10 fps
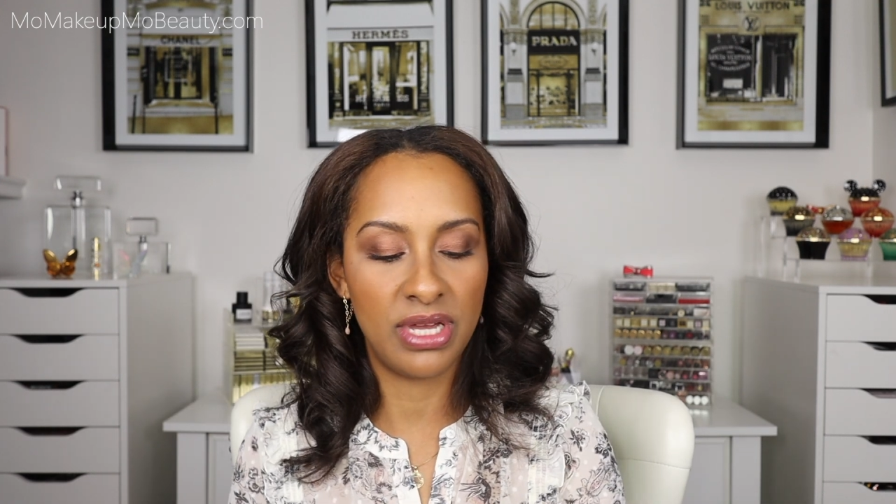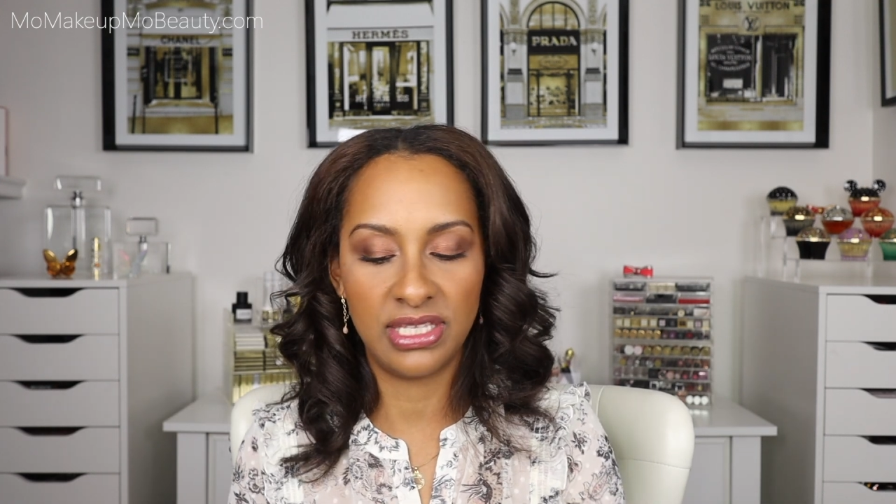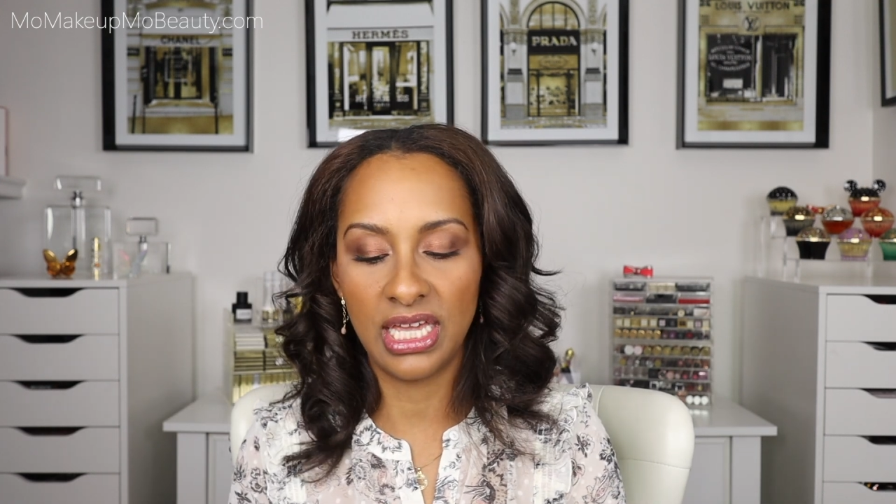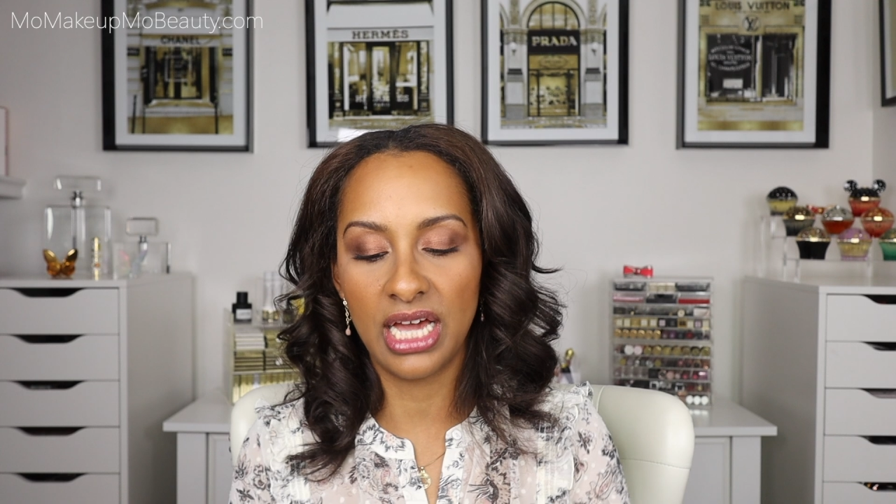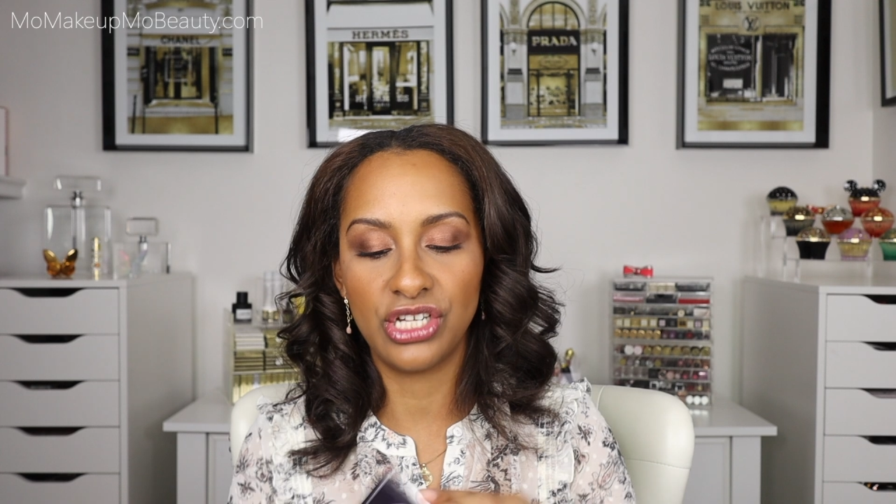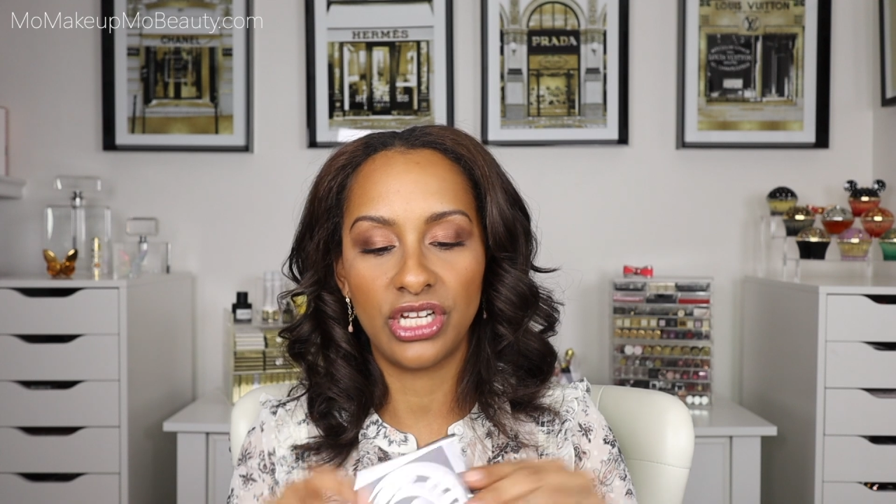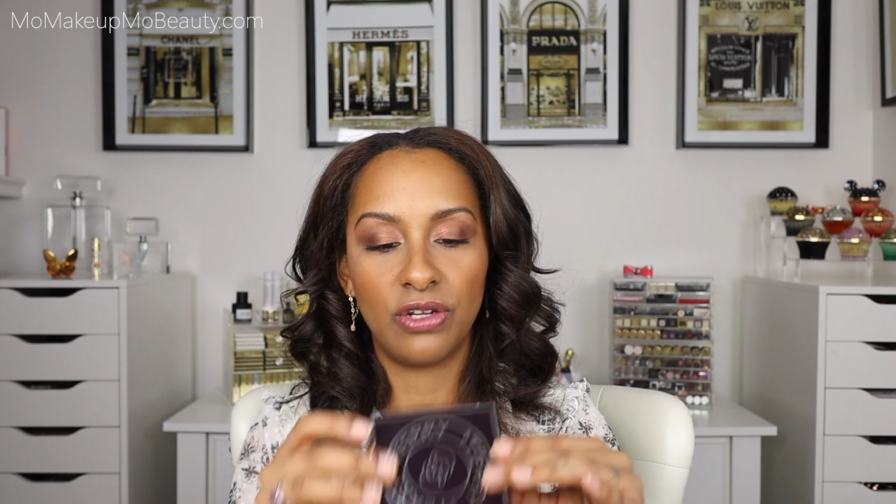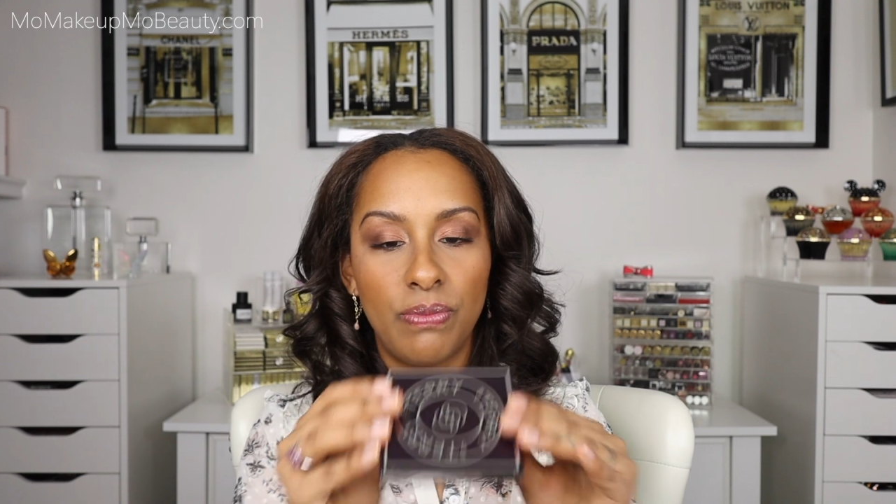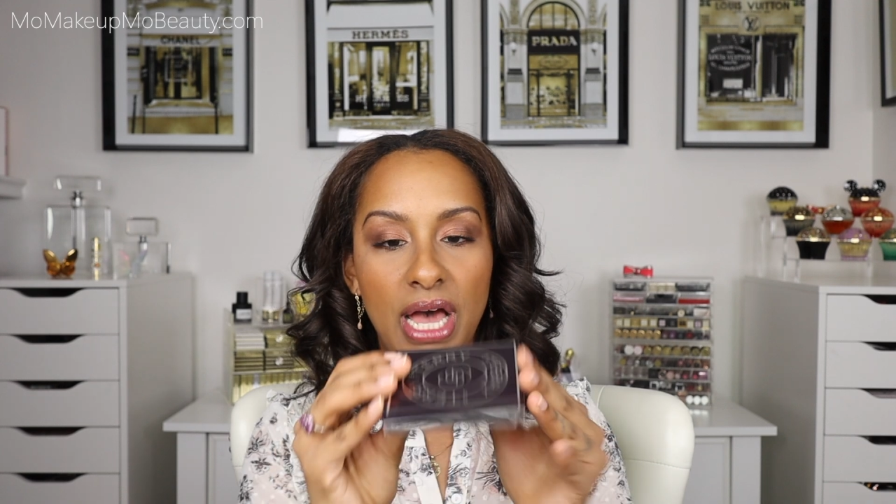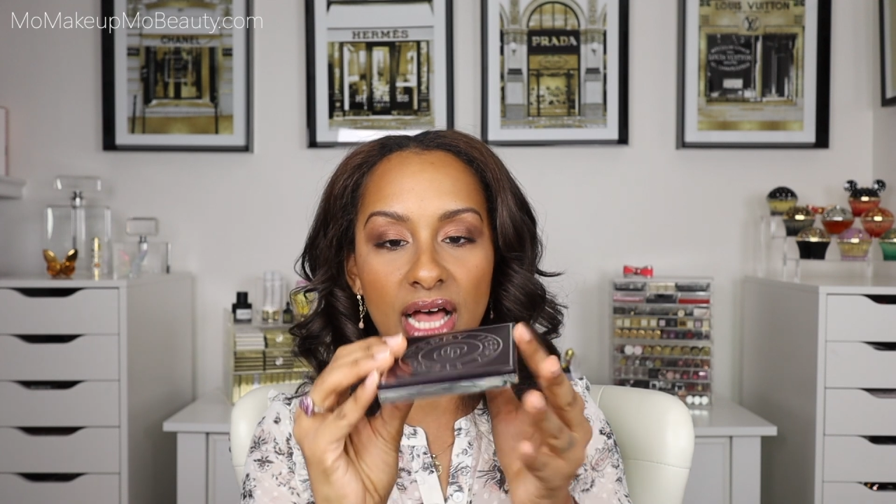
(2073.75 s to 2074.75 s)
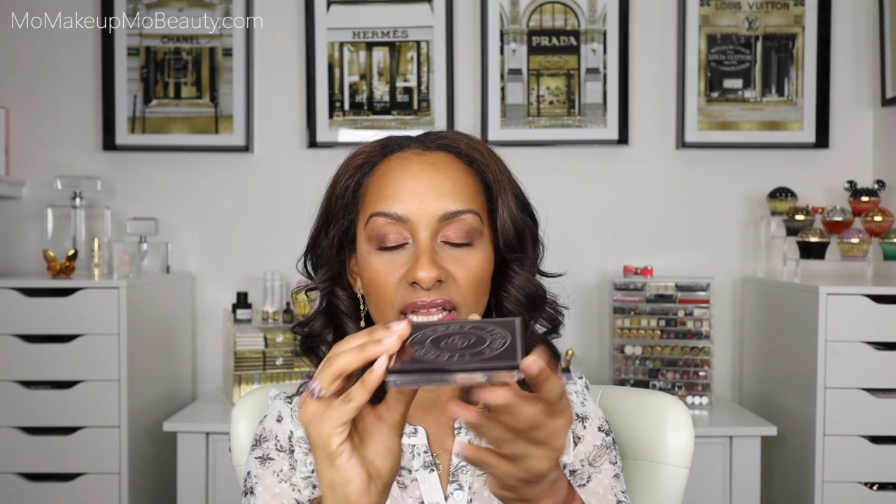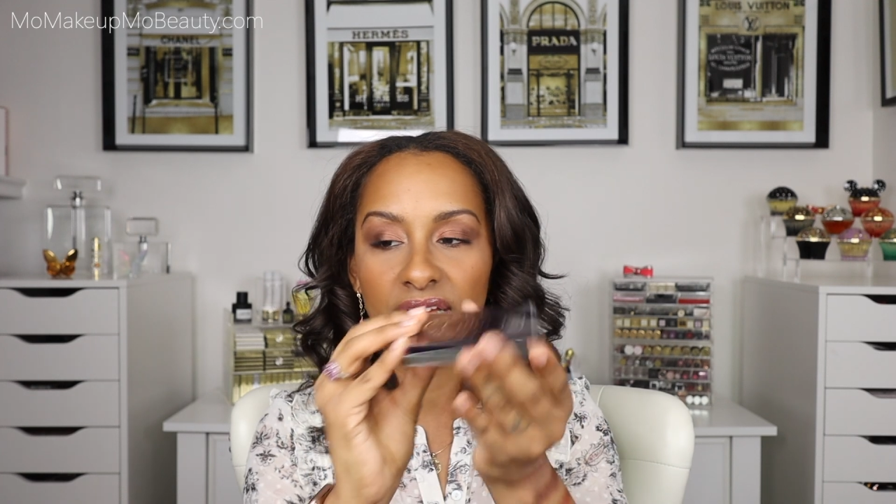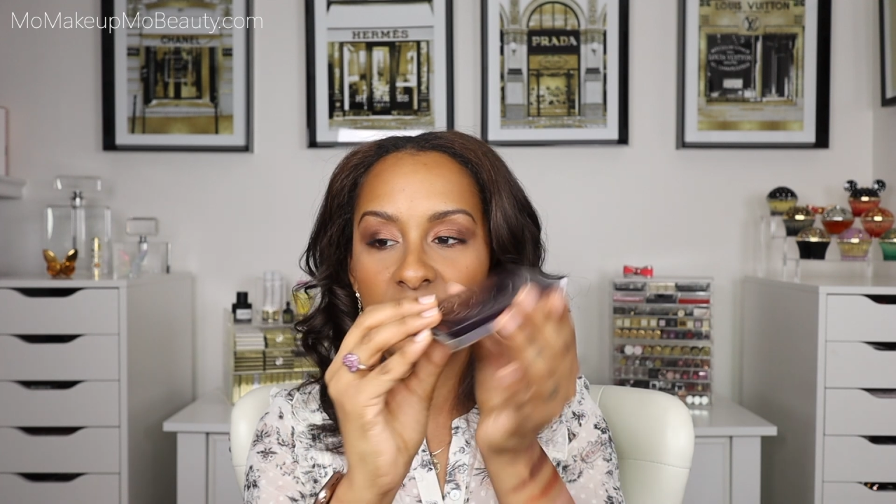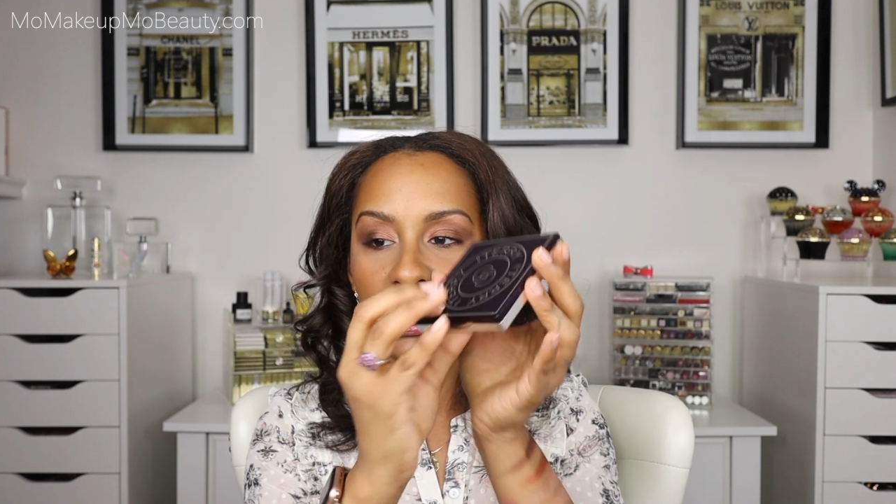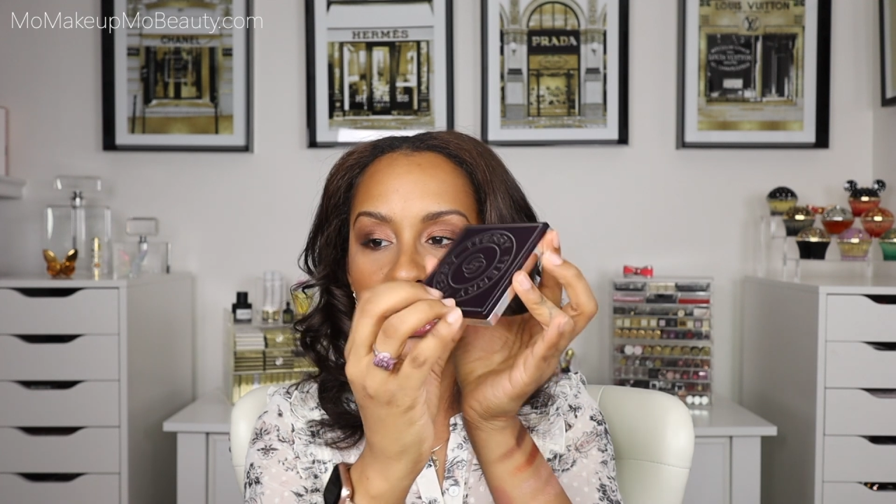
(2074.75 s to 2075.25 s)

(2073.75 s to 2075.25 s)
as the eyeshadow palette.